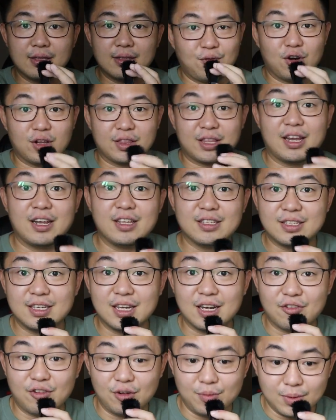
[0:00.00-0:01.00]
Before the tenancy
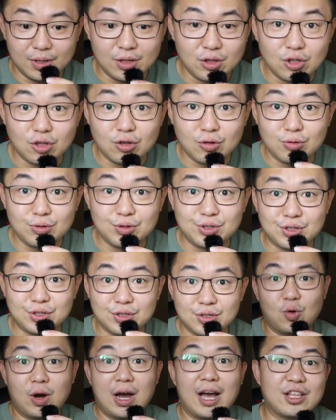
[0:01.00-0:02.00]
agreement dues,
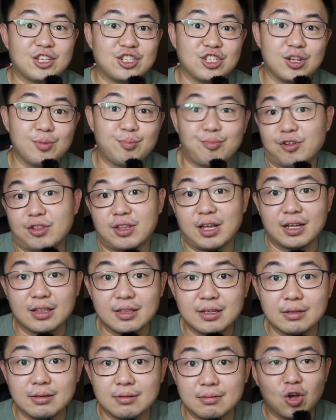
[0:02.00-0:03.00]
you are actually
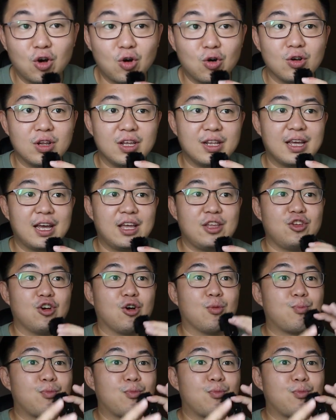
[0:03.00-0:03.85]
protected. Not only that, your